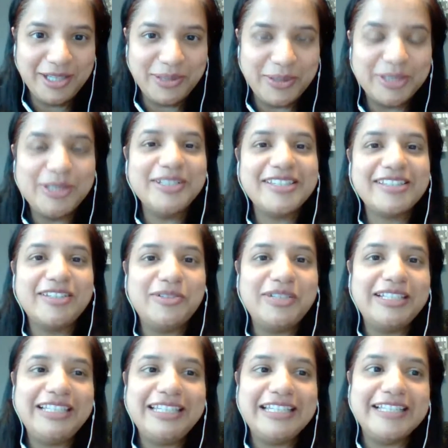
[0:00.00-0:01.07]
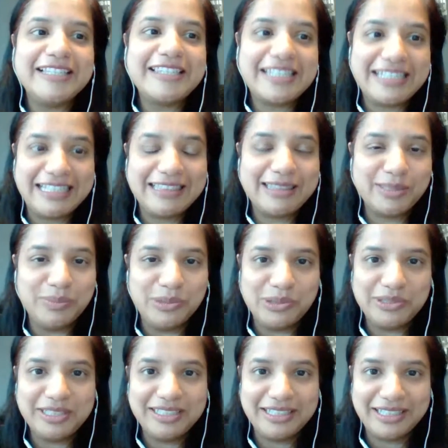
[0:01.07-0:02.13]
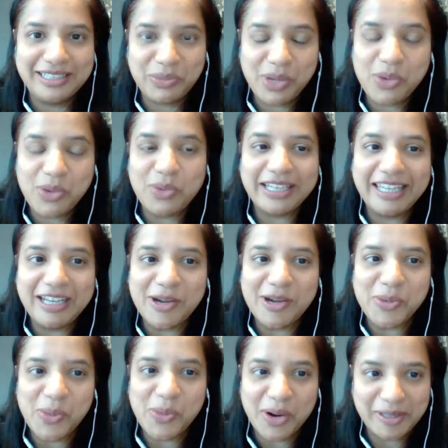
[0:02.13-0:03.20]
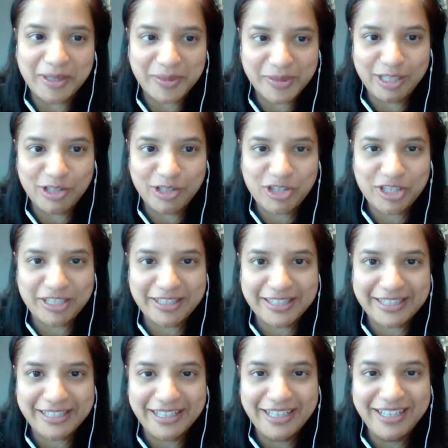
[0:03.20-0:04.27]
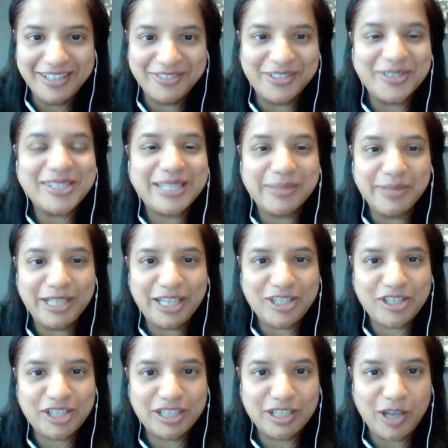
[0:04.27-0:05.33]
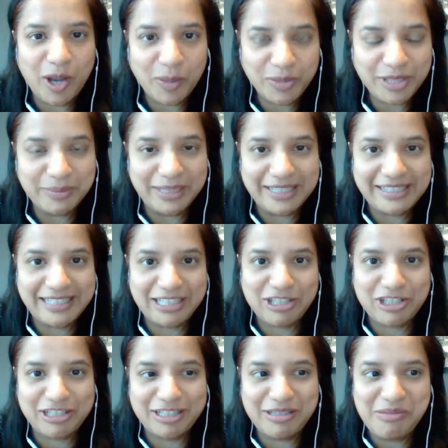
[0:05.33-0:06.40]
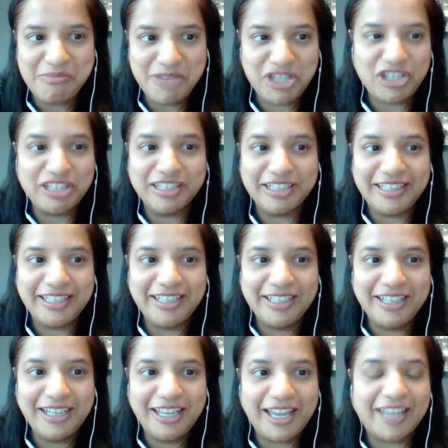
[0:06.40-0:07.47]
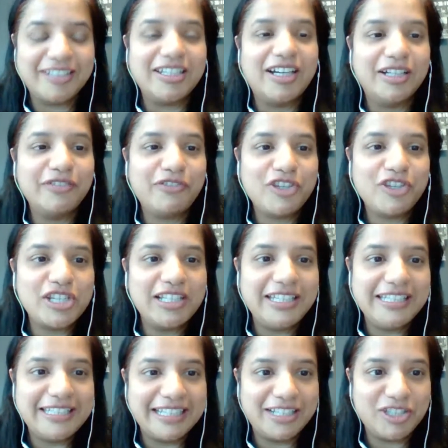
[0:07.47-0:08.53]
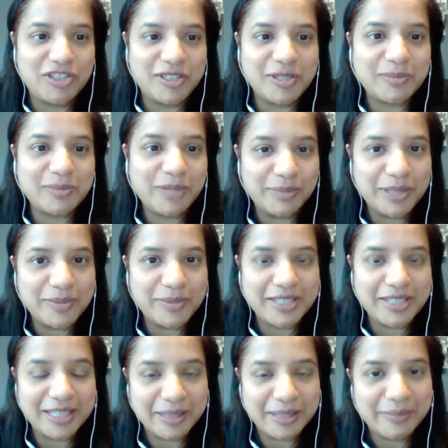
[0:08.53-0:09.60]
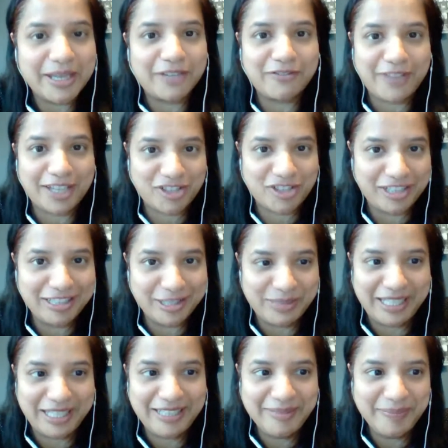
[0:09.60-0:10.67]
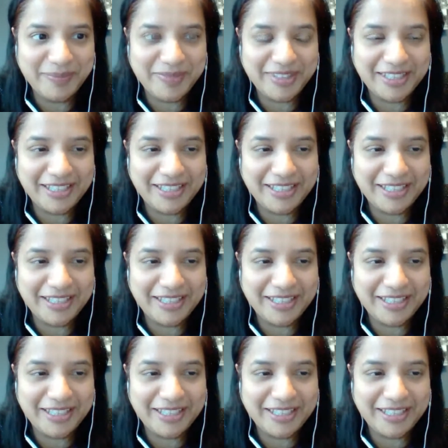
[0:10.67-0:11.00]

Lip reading: Quacoon is currently in stealth mode, and we're working on quantum solutions for simulation, optimization, machine learning, and artificial intelligence problems in the manufacturing domain.